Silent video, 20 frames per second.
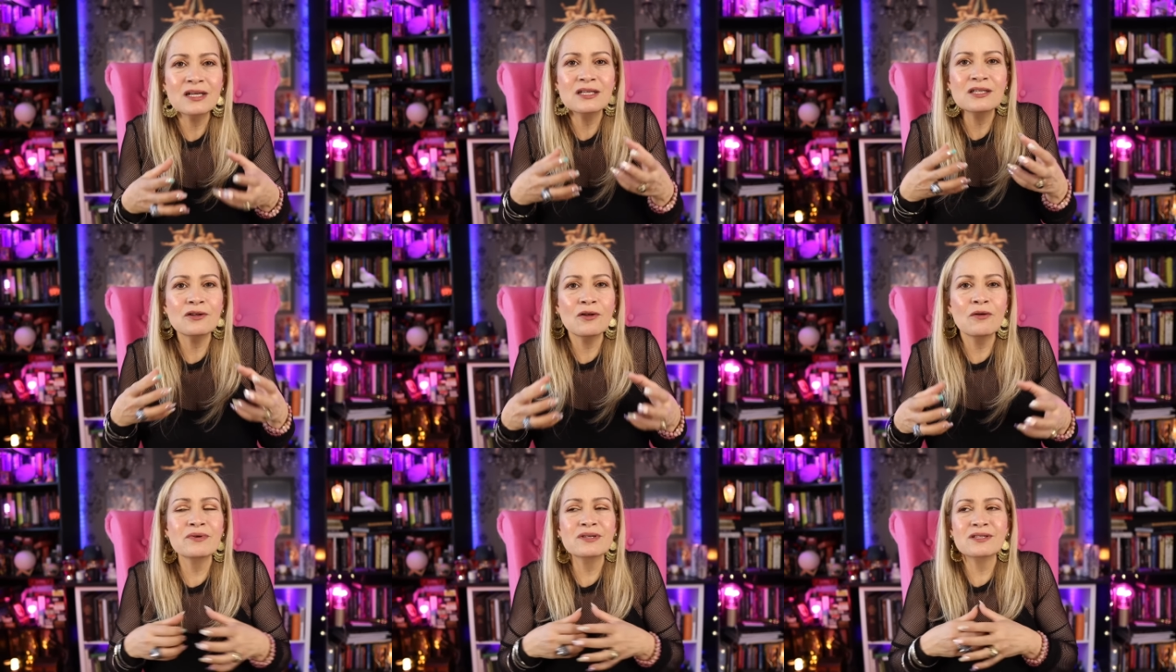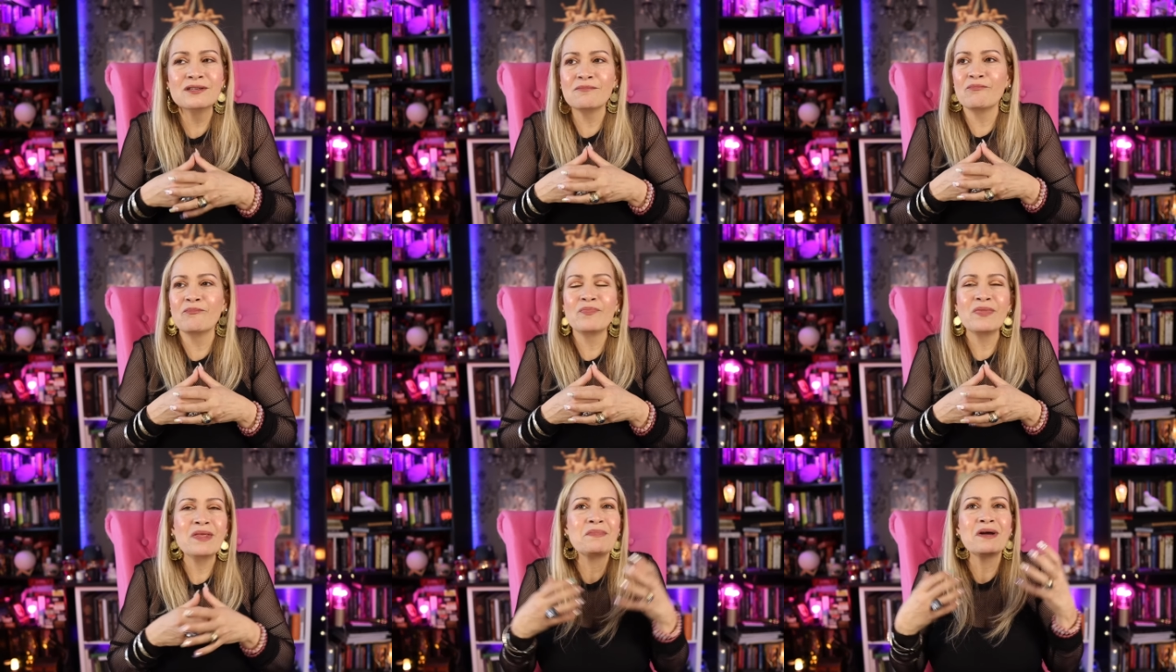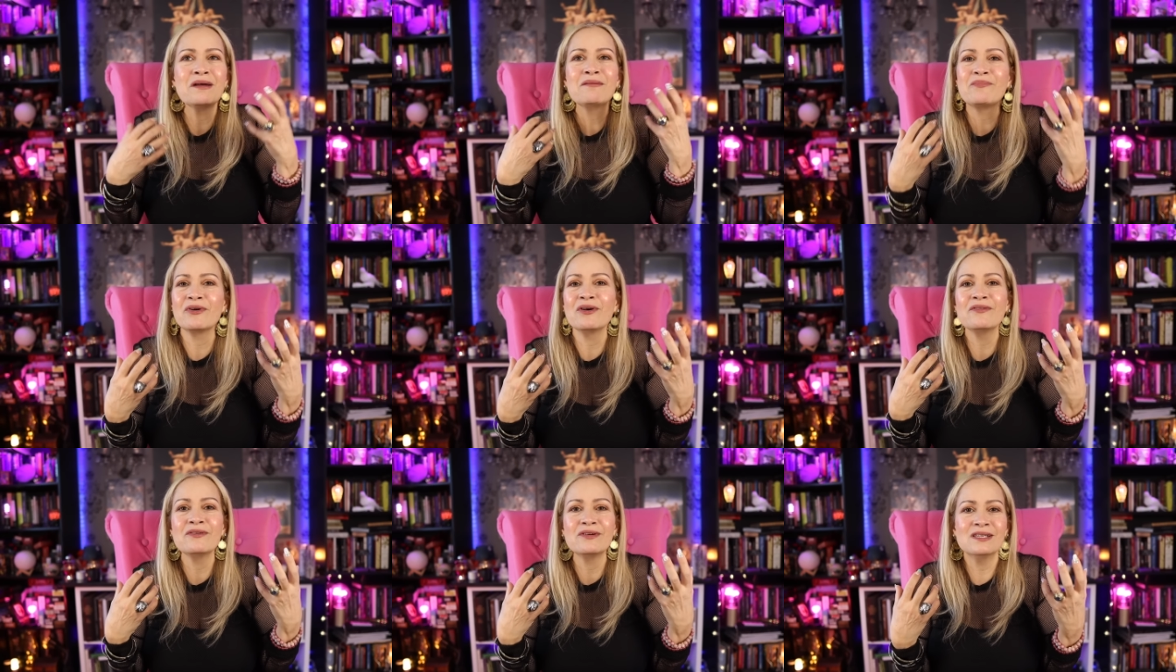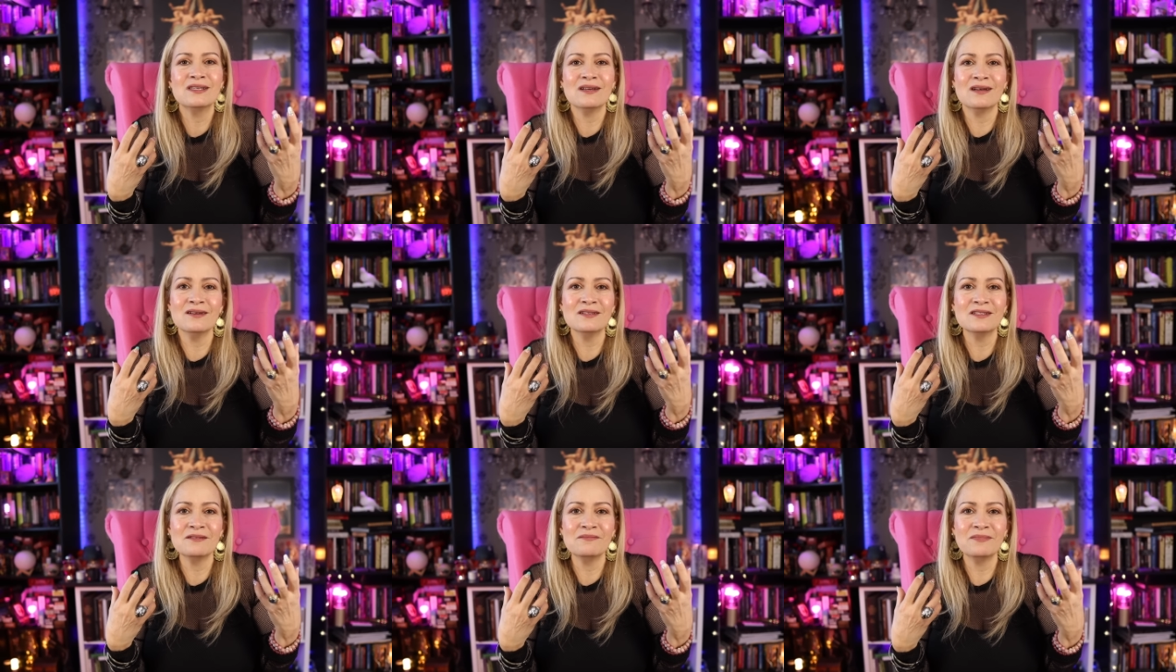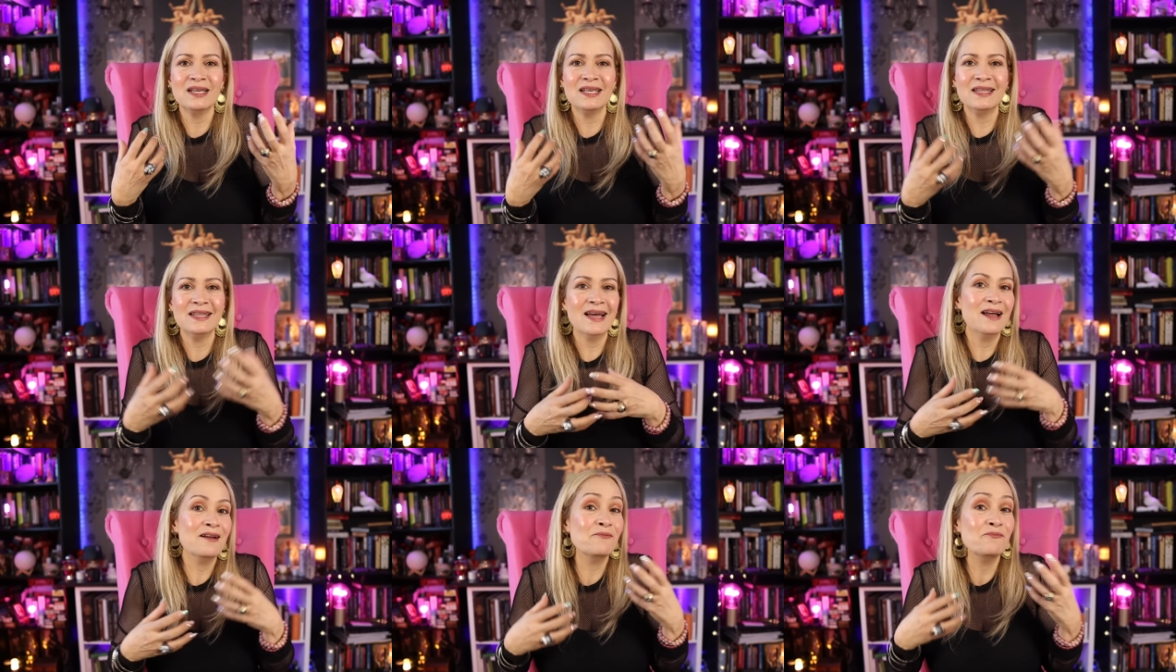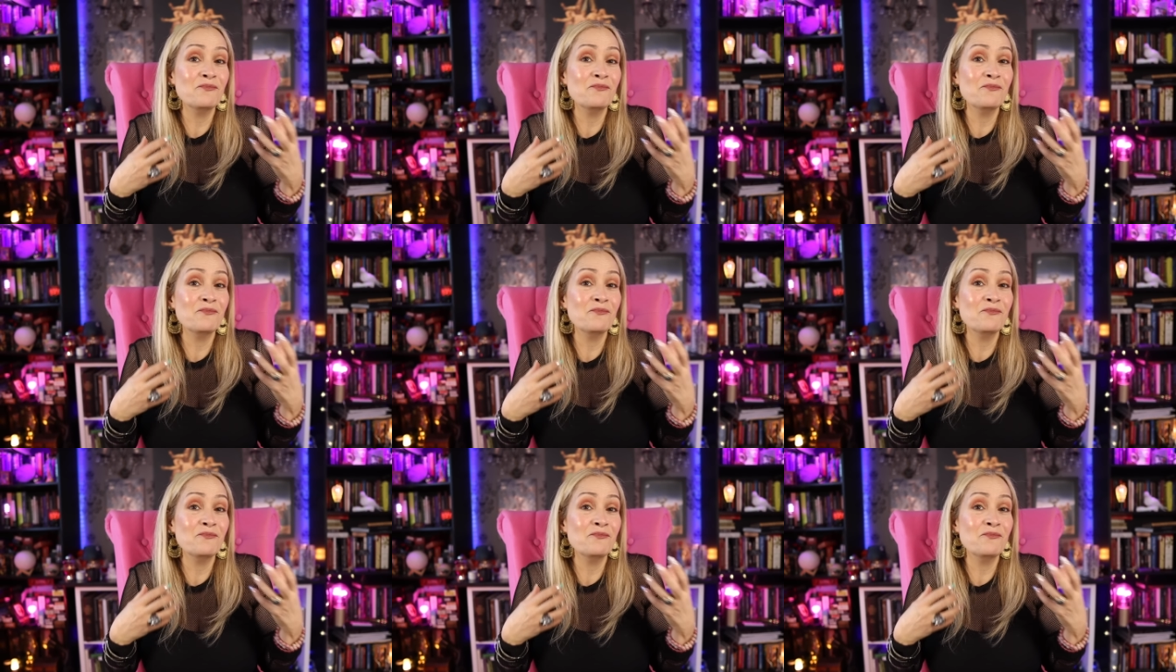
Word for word: It's always always my brother is awesome like that.